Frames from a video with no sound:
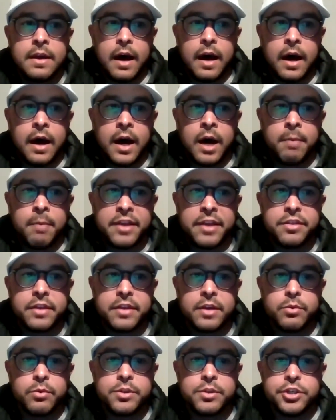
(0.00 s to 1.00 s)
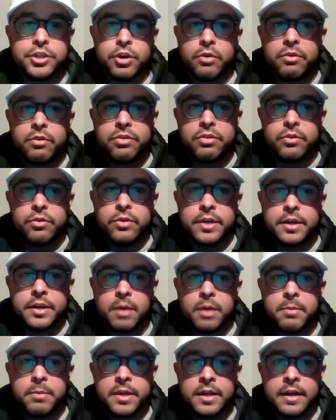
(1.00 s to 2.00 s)
I think with Joe Thuney
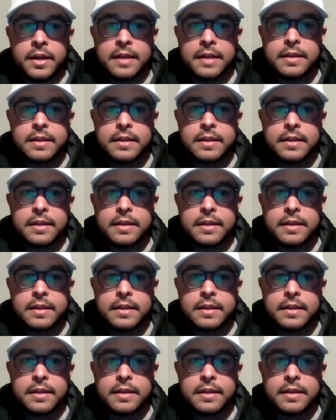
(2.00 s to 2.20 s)
coming in